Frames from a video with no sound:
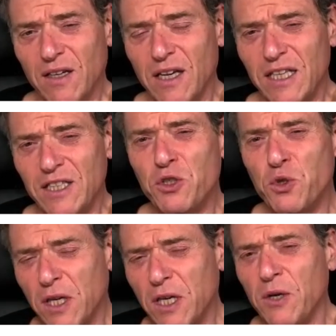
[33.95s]
It's a
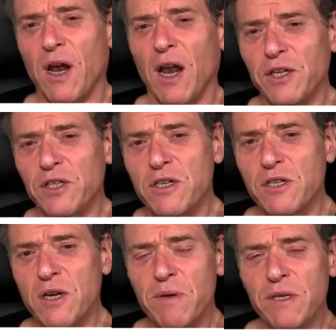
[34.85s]
tricky
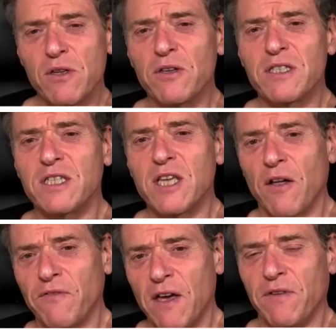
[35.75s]
relationship. It's not as
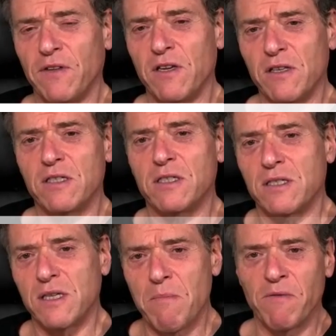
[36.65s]
self-evident as
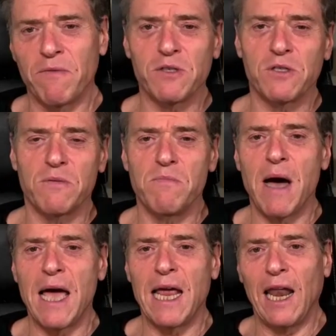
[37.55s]
some of us
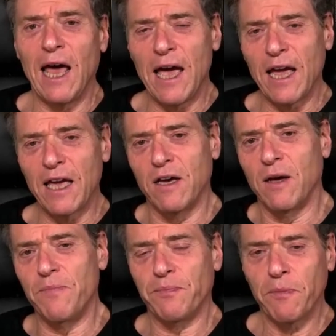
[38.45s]
might like.
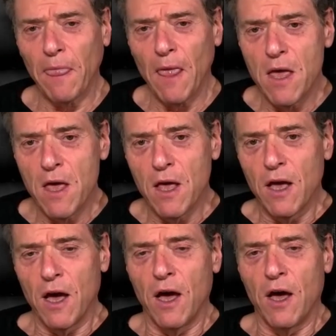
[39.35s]

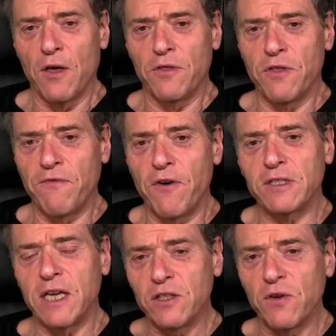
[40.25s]
The
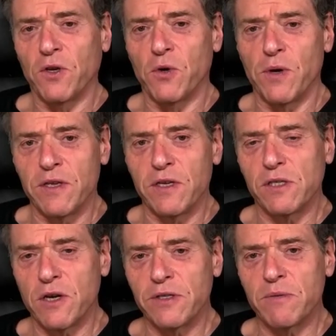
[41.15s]
first interview in this
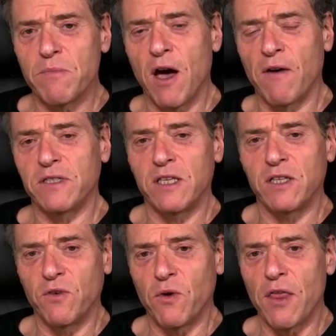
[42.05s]
series, a marvelous
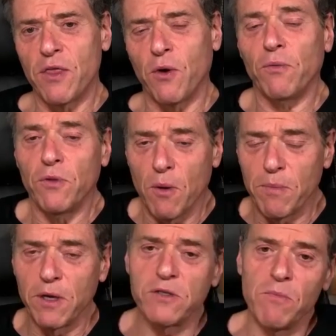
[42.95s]
interview, I thought, not
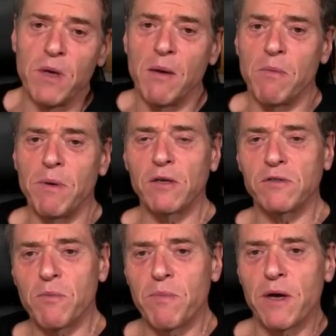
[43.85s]
because of me, but
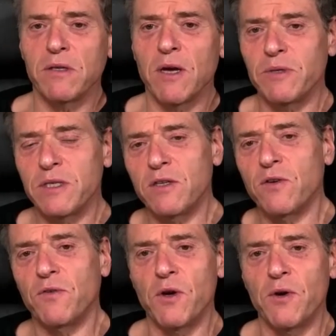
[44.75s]
because of the person I was
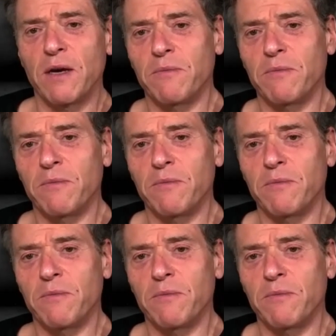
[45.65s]
interviewing,